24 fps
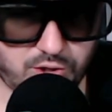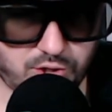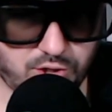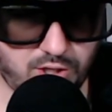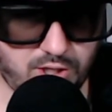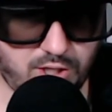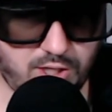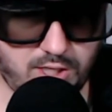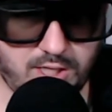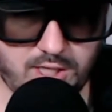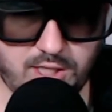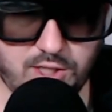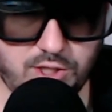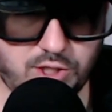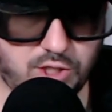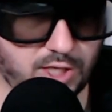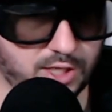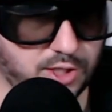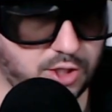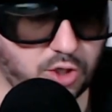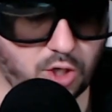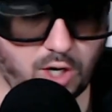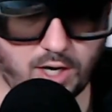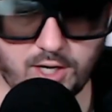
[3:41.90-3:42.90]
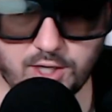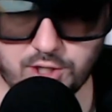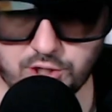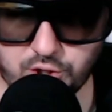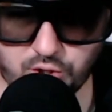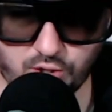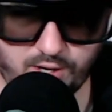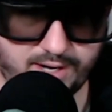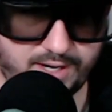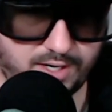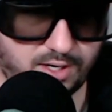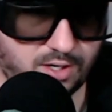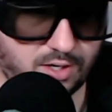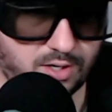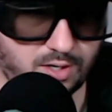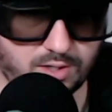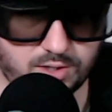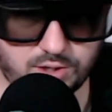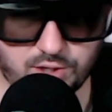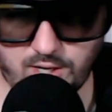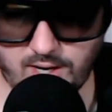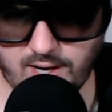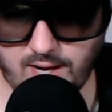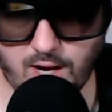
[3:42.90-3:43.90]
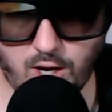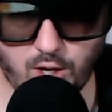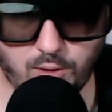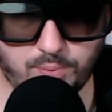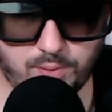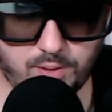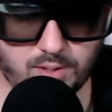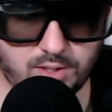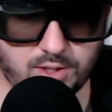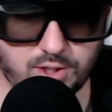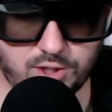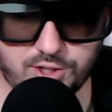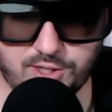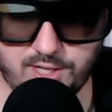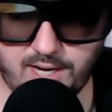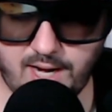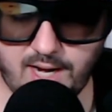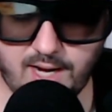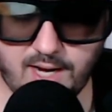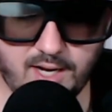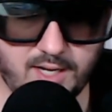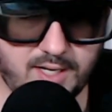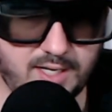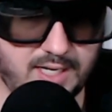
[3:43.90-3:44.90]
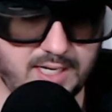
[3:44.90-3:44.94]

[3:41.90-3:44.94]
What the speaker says: he's like trying to train her, trying to help her understand.